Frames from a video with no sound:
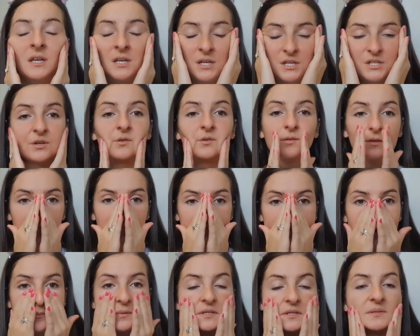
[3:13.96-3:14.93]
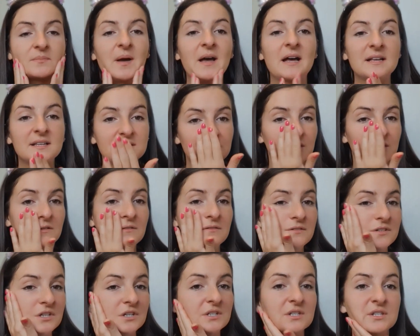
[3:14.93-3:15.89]
So the Temple Spa stuff
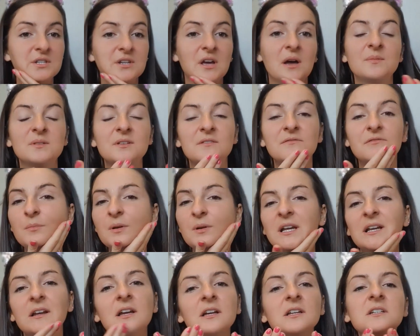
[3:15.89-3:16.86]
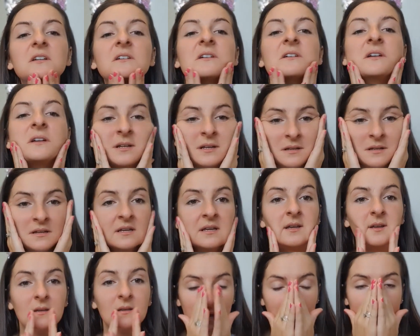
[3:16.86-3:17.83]
just stops it from breaking out.
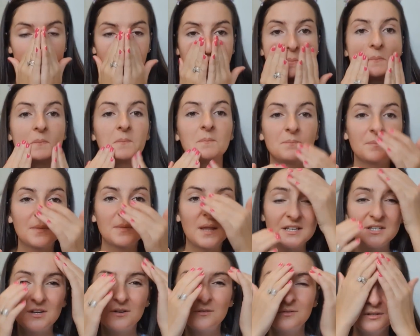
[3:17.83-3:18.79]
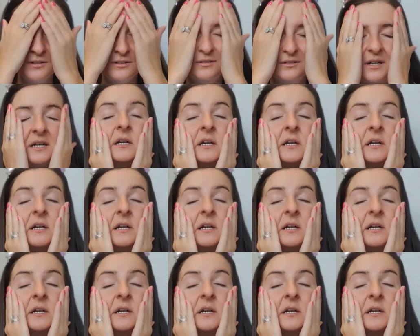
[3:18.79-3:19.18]
I don't know.